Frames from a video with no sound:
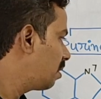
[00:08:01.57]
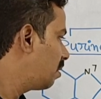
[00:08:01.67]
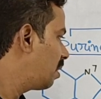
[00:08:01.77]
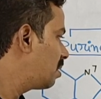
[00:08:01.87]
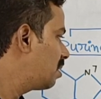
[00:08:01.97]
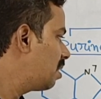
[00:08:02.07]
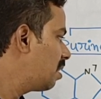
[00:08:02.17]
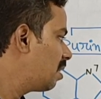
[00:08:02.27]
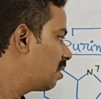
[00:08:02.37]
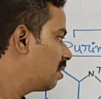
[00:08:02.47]
You can see
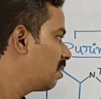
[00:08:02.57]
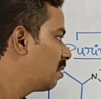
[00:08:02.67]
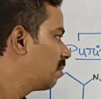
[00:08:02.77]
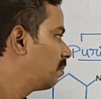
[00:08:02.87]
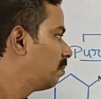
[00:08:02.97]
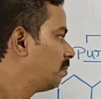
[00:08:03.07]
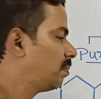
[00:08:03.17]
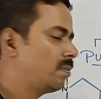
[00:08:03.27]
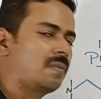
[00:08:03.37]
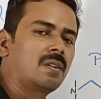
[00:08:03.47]
here.
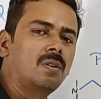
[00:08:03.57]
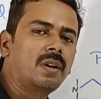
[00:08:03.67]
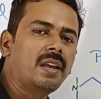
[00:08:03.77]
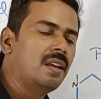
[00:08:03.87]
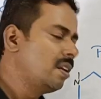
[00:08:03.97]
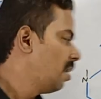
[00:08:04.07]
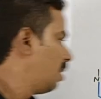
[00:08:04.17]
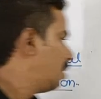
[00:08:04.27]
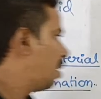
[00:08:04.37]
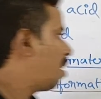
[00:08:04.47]
Okay,
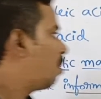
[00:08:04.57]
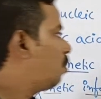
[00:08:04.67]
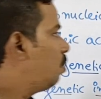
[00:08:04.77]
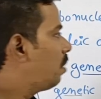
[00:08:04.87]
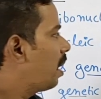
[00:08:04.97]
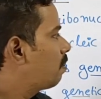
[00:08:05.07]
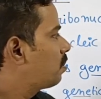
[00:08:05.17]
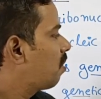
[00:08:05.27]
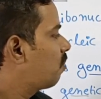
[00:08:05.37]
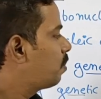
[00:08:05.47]
there are two
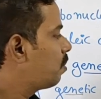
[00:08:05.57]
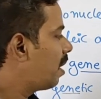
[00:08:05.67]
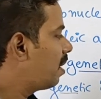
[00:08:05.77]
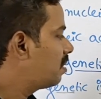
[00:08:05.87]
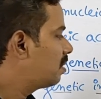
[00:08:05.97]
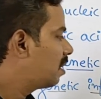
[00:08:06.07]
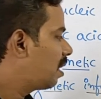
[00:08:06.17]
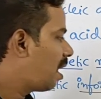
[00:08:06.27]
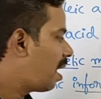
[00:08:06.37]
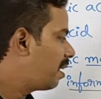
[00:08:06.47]
types of purines,
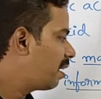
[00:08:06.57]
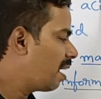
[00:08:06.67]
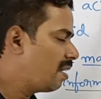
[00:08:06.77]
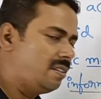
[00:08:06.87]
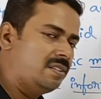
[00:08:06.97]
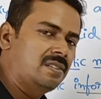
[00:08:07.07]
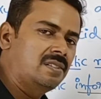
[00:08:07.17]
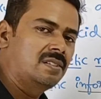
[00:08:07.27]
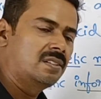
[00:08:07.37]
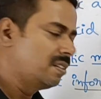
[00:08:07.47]
adenine
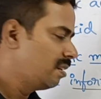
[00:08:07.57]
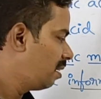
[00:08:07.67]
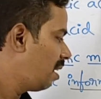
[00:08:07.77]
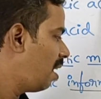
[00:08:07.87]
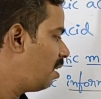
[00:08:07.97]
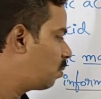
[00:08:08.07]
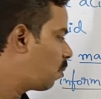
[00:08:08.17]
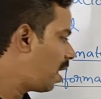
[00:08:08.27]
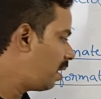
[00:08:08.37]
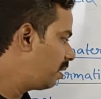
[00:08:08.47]
and
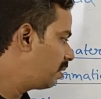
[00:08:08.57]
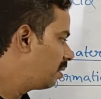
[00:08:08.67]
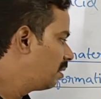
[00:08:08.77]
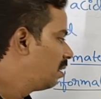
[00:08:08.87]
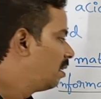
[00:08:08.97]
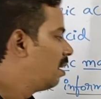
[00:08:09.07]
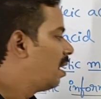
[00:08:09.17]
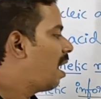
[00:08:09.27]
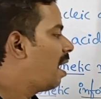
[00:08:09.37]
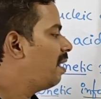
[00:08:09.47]
guanine.
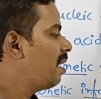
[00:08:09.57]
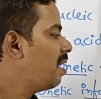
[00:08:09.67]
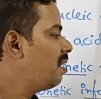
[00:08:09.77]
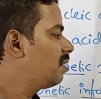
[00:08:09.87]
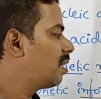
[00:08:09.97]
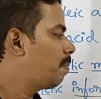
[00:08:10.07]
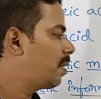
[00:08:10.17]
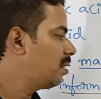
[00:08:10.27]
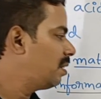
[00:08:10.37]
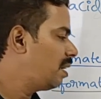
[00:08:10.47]
Adenine is
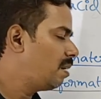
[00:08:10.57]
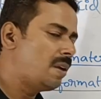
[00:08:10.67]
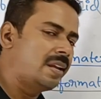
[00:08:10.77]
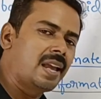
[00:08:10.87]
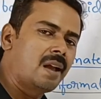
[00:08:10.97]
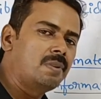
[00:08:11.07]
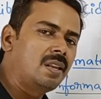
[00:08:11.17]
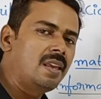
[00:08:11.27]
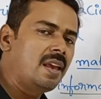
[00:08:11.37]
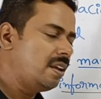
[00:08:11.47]
represented by
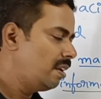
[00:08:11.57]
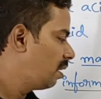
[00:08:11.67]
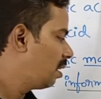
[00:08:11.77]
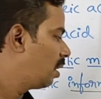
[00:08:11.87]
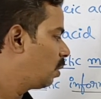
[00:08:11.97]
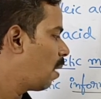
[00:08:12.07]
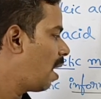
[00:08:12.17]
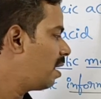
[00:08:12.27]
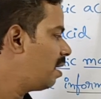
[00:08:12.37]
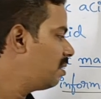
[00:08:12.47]
capital A,
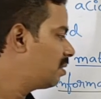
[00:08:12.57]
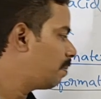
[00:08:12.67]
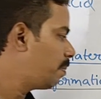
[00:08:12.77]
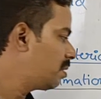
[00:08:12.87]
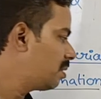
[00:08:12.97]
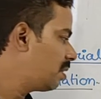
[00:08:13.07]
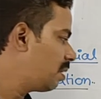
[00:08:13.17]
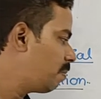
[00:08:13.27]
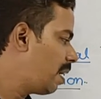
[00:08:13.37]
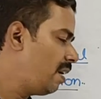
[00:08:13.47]
guanine is
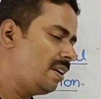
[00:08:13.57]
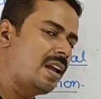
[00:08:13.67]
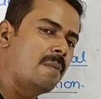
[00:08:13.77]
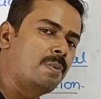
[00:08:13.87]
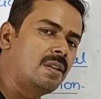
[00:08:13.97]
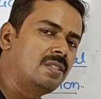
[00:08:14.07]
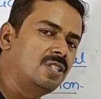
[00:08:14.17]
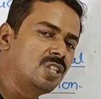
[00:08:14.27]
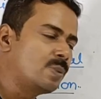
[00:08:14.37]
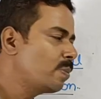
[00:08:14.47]
represented by capital
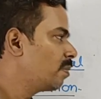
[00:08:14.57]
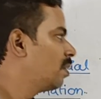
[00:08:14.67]
G.